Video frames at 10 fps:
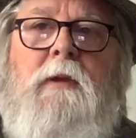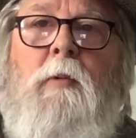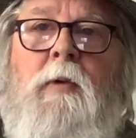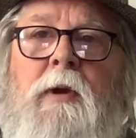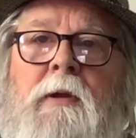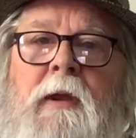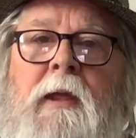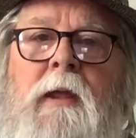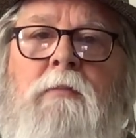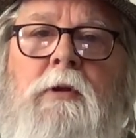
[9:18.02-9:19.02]
We're in the
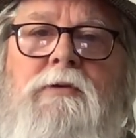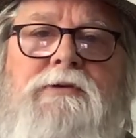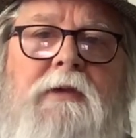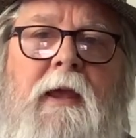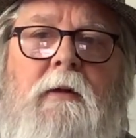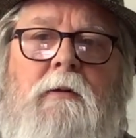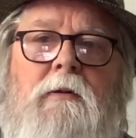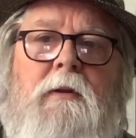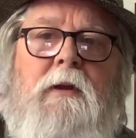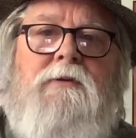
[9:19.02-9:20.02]
E blues scale.
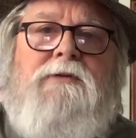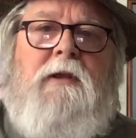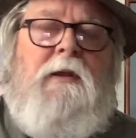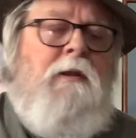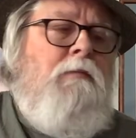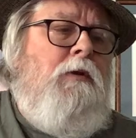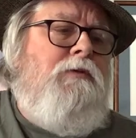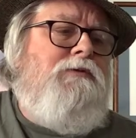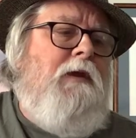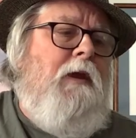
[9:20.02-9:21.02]
Here's the E
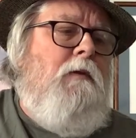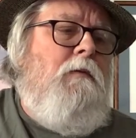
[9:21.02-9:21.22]
blues scale.